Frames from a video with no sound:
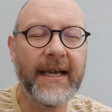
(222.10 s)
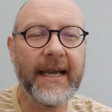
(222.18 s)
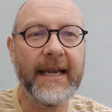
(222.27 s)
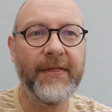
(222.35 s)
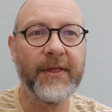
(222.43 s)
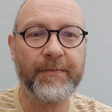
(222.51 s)

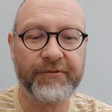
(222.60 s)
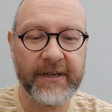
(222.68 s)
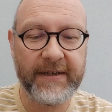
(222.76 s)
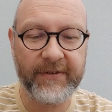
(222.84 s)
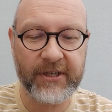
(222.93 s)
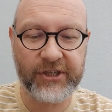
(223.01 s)
In the
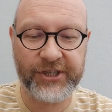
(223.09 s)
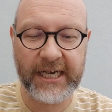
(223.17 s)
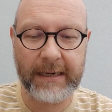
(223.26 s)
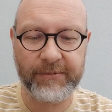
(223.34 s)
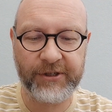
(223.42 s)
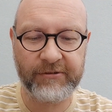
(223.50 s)
previous
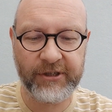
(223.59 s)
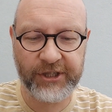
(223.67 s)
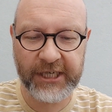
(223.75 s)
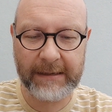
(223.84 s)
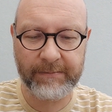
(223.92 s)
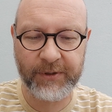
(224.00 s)
chapter, in
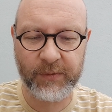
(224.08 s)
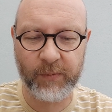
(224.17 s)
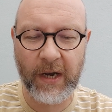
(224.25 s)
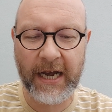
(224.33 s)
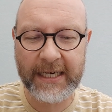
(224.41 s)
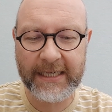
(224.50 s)
chapter
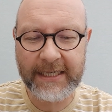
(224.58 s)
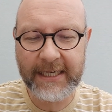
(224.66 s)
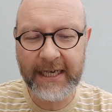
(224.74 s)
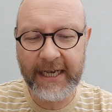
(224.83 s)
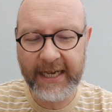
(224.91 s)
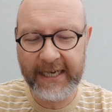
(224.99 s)
1,
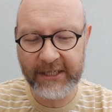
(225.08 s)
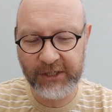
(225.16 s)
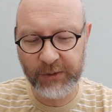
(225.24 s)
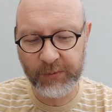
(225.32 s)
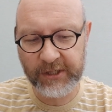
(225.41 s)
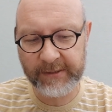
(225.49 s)
it
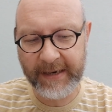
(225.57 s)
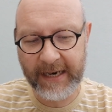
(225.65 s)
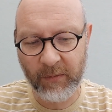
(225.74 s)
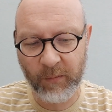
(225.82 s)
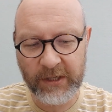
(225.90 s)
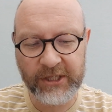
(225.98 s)
talks
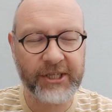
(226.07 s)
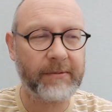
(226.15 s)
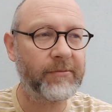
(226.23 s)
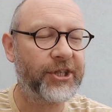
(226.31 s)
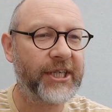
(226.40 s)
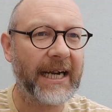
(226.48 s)
about
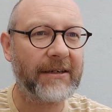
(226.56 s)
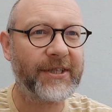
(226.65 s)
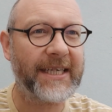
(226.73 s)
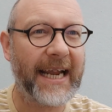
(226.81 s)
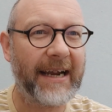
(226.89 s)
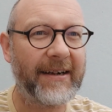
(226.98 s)
wisdom
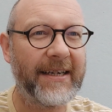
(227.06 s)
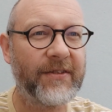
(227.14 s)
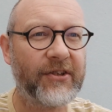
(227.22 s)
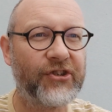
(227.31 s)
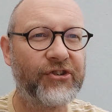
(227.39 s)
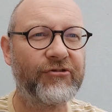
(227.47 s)
shouting out in
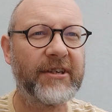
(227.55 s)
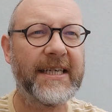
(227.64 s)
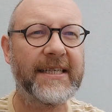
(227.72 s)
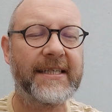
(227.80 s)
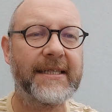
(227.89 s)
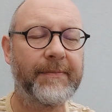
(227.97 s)
the
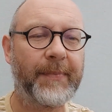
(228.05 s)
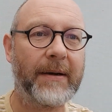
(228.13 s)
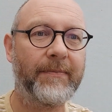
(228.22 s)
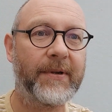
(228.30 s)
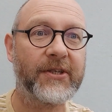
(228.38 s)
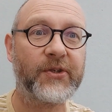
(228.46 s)
streets, in the
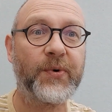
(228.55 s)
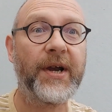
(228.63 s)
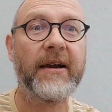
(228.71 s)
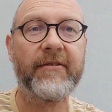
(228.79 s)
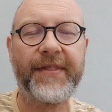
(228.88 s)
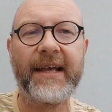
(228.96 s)
public
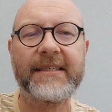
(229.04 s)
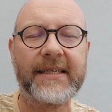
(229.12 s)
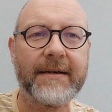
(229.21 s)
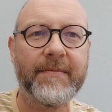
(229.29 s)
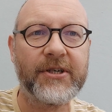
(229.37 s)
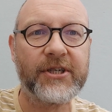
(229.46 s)
square, and that's
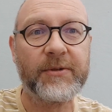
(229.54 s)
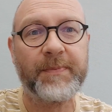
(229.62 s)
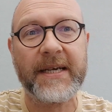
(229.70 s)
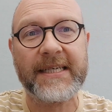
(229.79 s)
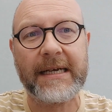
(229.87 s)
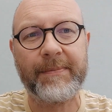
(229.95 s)
an image that's
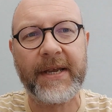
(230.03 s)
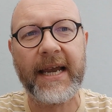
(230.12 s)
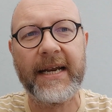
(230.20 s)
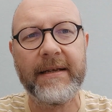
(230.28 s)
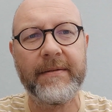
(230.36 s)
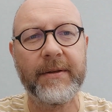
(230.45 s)
picked up
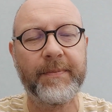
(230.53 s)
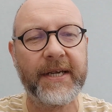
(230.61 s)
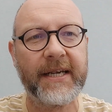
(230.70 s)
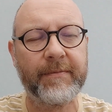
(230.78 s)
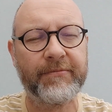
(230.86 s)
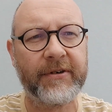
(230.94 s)
again in the
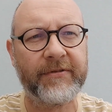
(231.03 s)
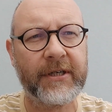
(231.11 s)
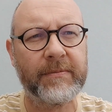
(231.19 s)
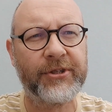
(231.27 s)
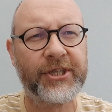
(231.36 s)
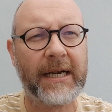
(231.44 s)
beginning of
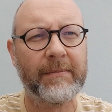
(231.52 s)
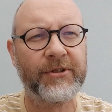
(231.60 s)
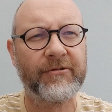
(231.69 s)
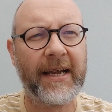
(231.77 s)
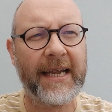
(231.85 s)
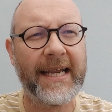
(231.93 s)
Proverbs
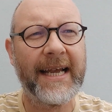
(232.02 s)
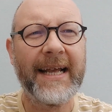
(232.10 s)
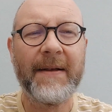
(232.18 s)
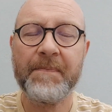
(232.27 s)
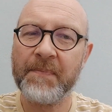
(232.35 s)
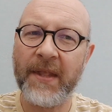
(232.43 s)
chapter 8.
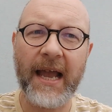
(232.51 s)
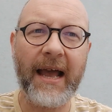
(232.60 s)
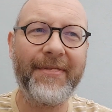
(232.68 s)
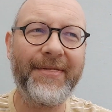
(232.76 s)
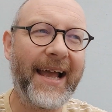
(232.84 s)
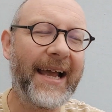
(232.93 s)

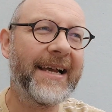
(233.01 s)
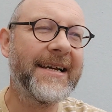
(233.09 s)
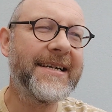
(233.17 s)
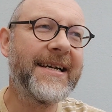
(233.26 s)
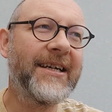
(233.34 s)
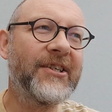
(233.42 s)
And that
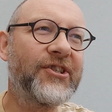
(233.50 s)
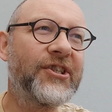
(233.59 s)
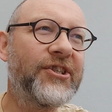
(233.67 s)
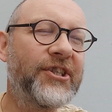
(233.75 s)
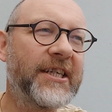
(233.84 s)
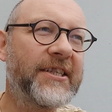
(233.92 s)

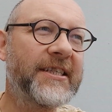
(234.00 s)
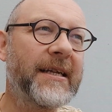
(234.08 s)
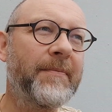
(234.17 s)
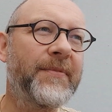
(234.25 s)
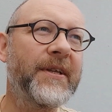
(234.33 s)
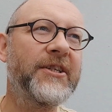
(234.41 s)
suggests
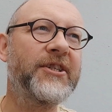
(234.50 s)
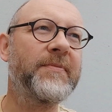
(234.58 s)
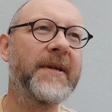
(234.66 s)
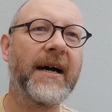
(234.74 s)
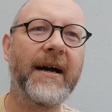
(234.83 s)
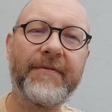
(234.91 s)
something to
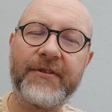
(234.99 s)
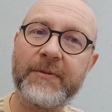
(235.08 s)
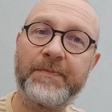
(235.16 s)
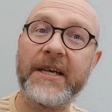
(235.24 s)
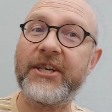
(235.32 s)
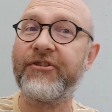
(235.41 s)
me. I have this
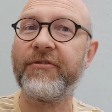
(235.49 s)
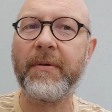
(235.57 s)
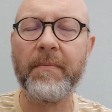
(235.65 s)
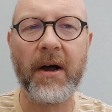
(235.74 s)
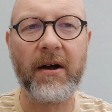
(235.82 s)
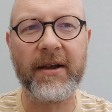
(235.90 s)
picture of a
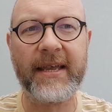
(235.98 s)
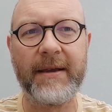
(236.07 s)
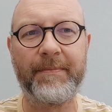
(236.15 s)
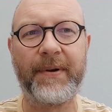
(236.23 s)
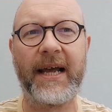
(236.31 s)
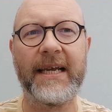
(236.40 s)

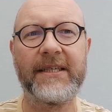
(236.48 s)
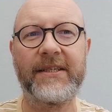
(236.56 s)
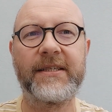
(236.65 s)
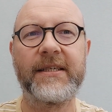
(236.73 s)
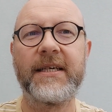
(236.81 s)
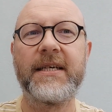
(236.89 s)
marketplace